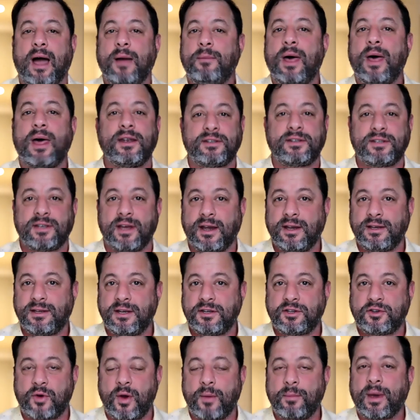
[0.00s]
not a
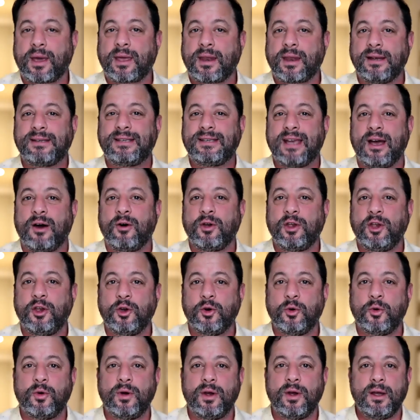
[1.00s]
scientist, so I'm not going to tell
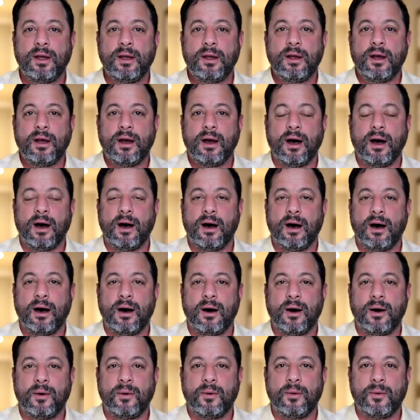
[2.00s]
you
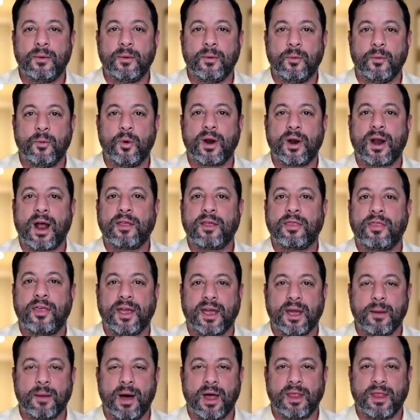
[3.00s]
what I think
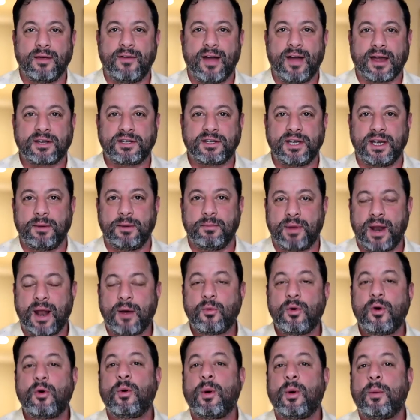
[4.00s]
about the vaccine. But I
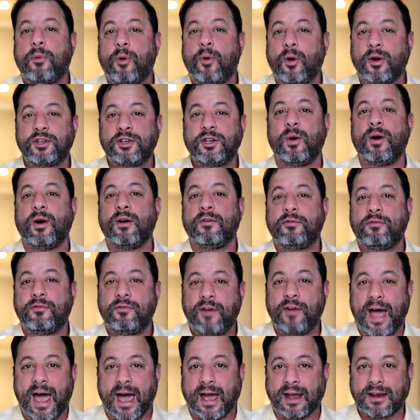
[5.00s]
will report to you a
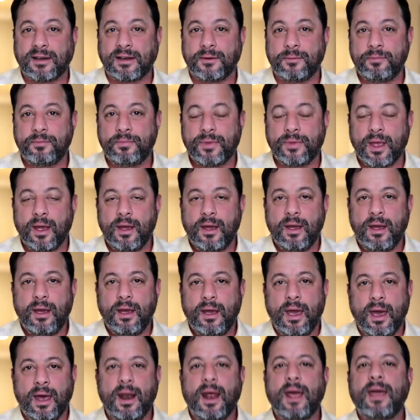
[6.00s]
fact.
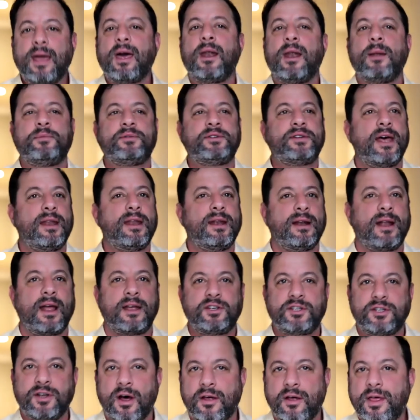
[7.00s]
And I got upset and I
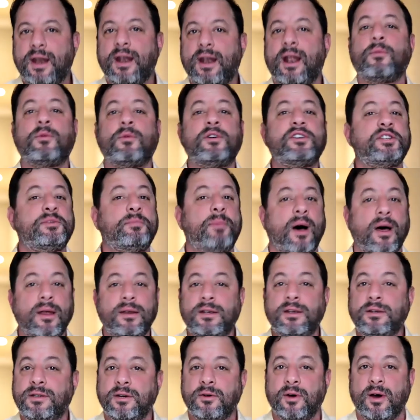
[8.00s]
saw that and I
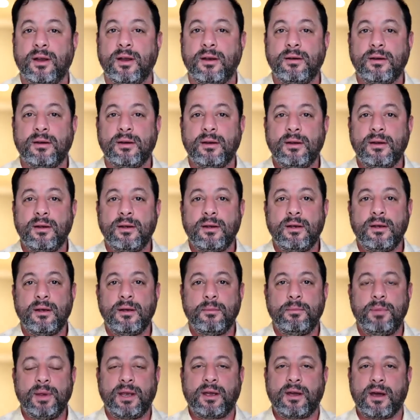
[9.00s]
responded to it
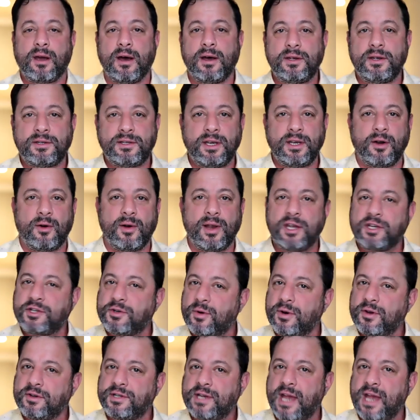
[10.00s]
because, you know,
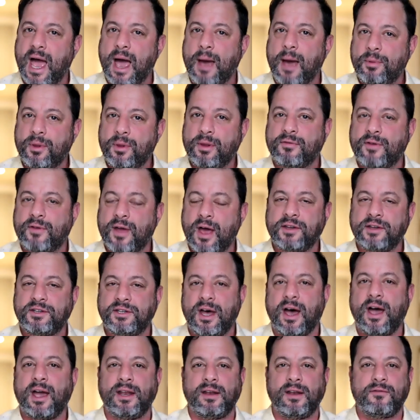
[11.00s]
Israel is the apple of God's
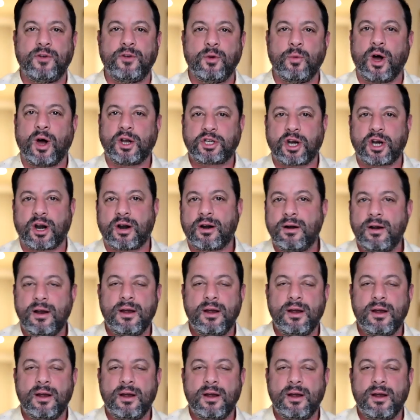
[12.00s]
eye. And if you watch our